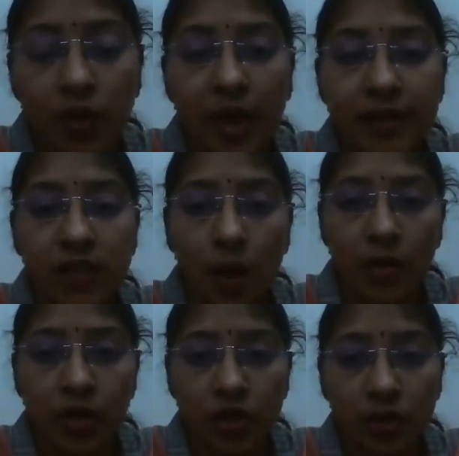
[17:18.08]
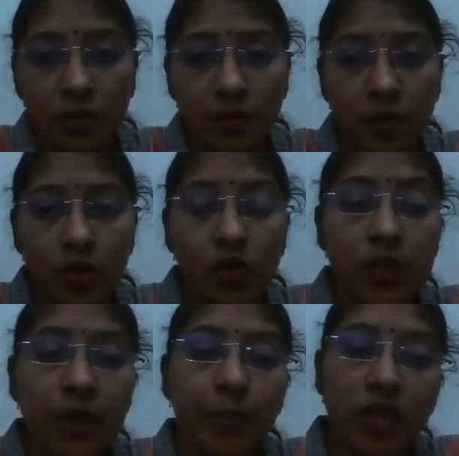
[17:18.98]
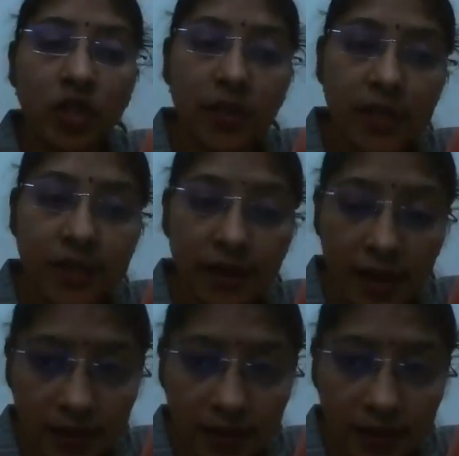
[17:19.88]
On examination, usually patient is